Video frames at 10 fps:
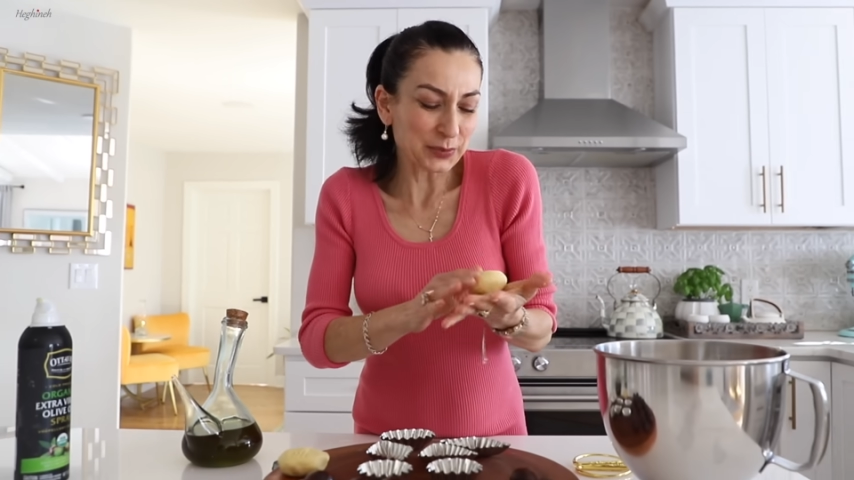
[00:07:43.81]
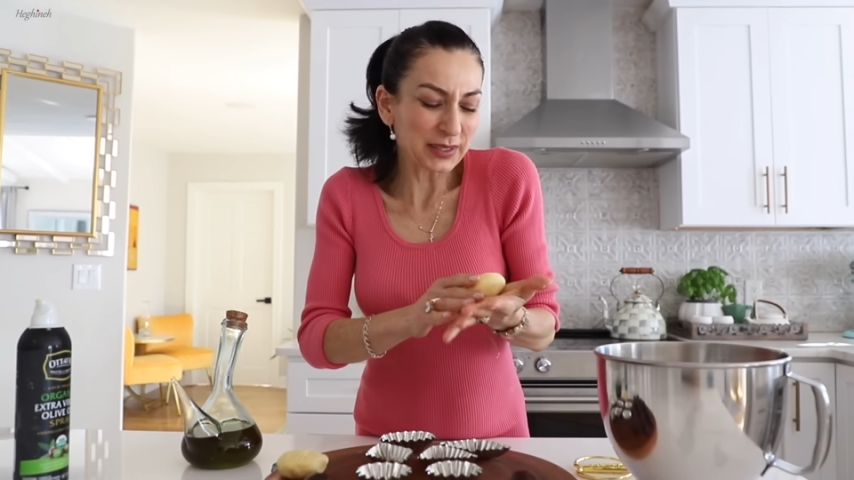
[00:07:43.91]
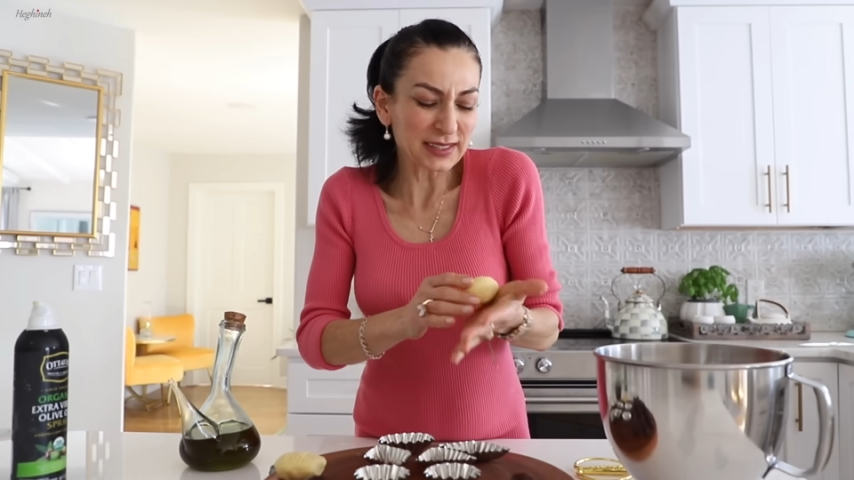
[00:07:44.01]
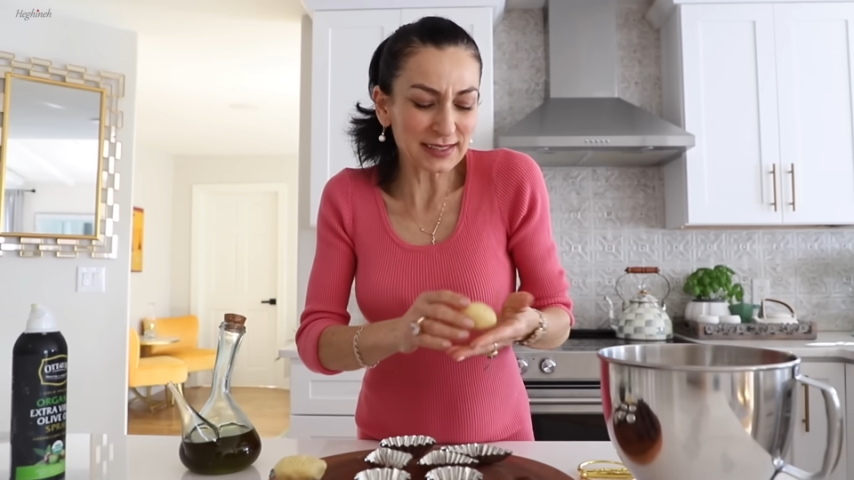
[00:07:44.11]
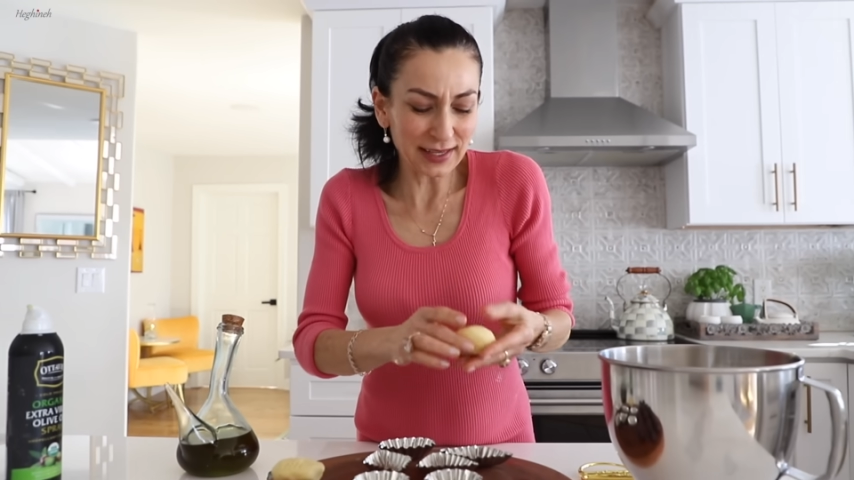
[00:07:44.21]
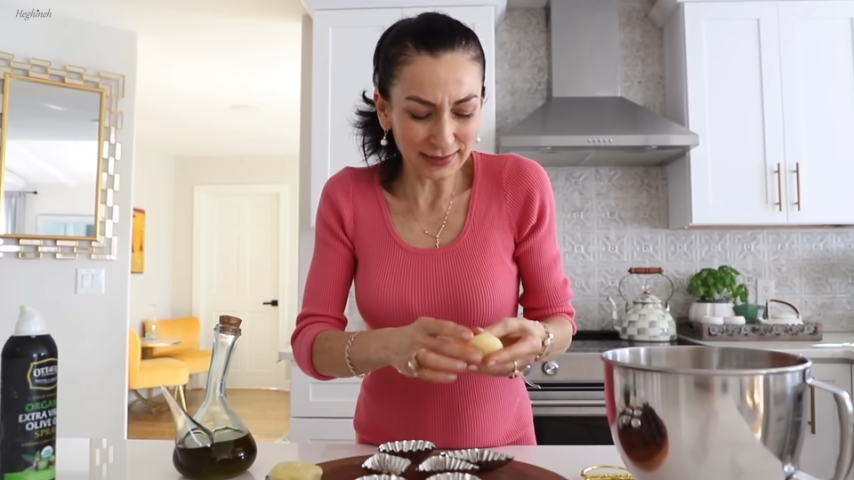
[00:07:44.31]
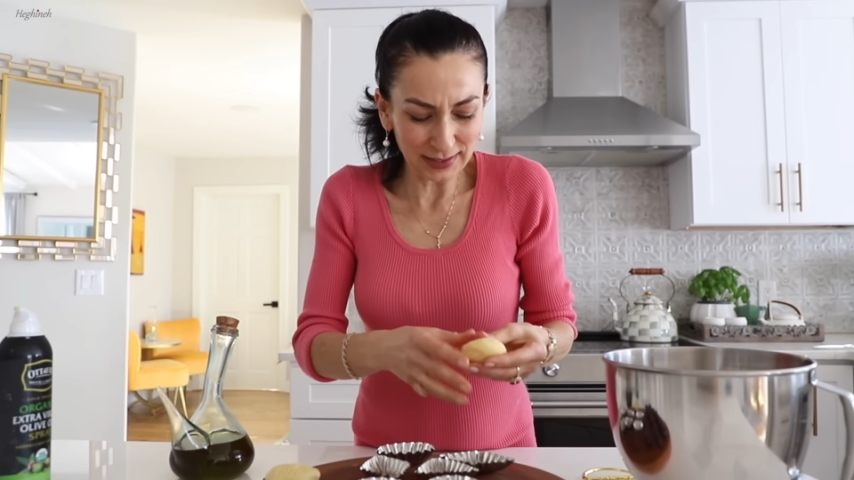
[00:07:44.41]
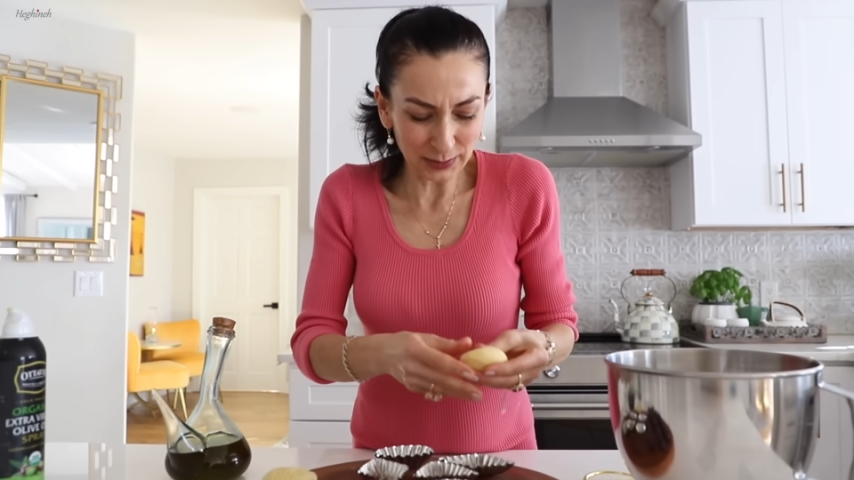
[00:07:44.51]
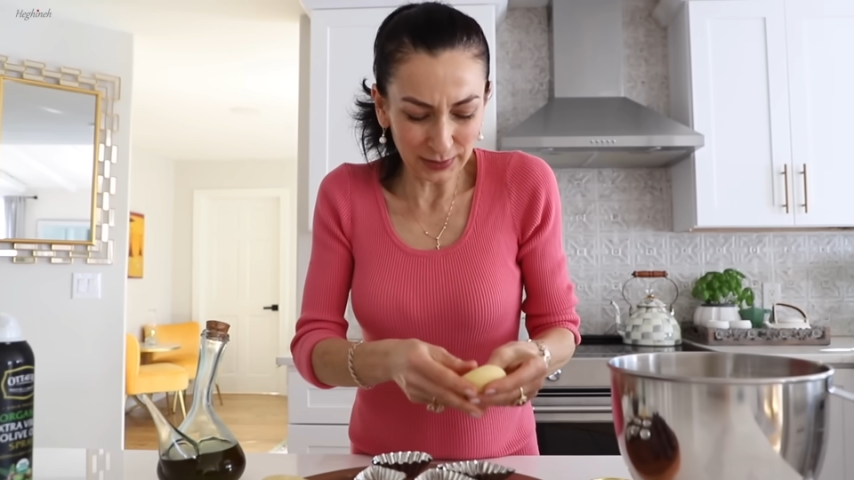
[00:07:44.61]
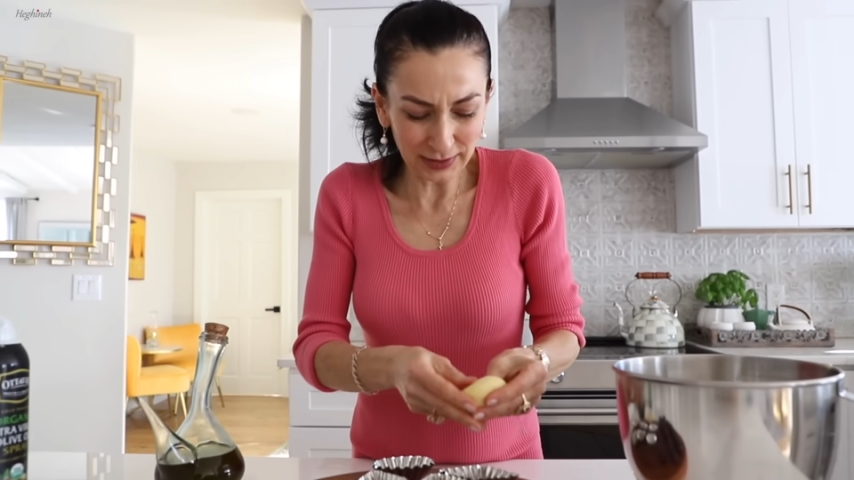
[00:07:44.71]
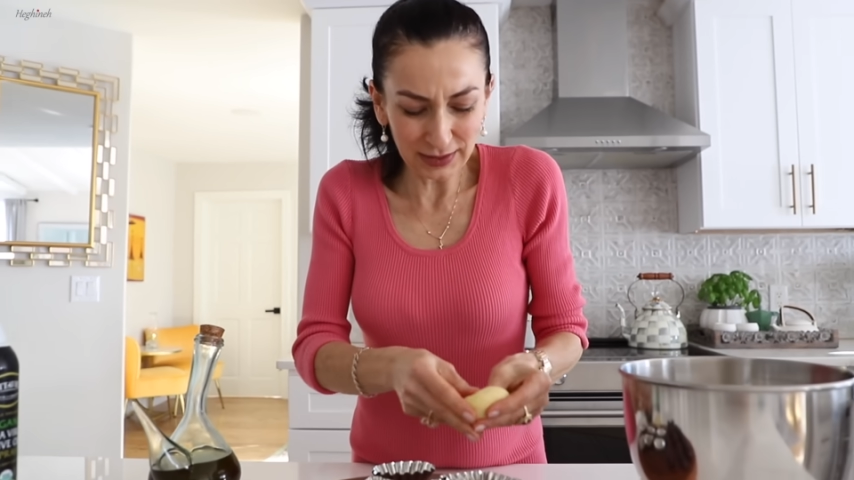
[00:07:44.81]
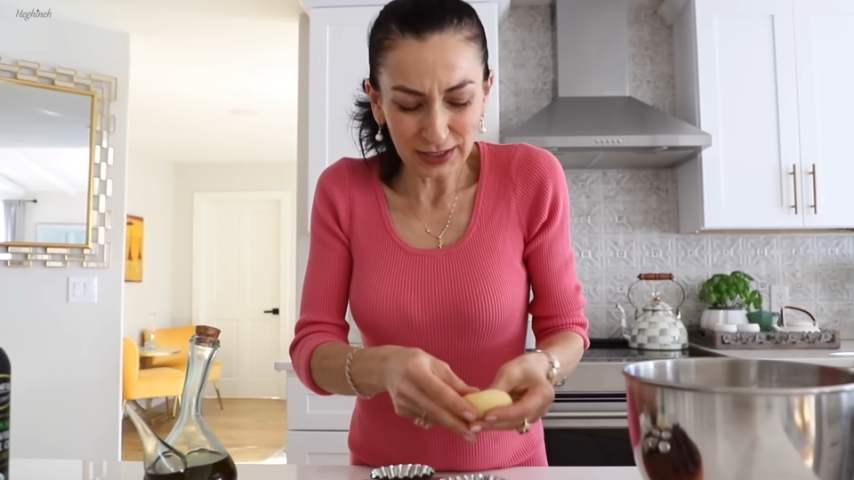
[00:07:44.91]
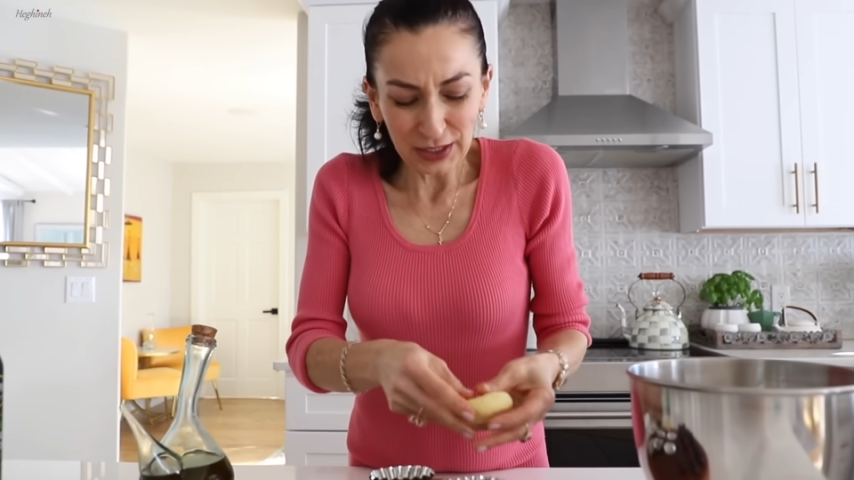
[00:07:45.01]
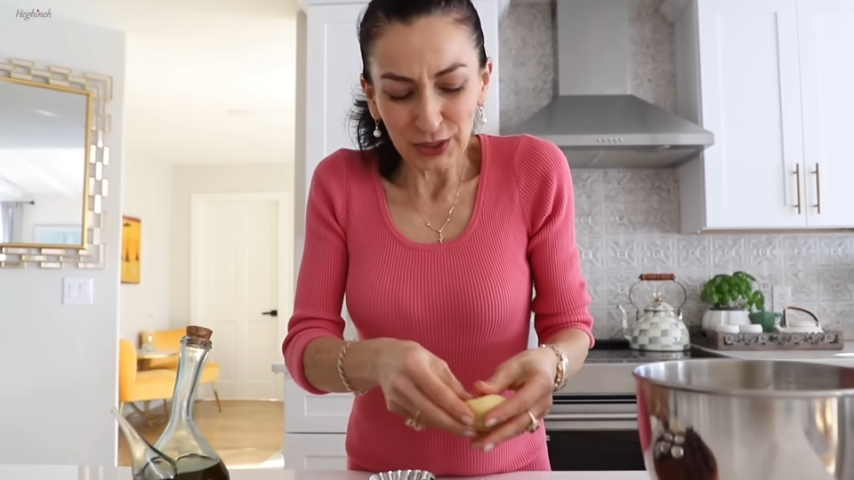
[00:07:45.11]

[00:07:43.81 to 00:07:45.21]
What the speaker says: presentable,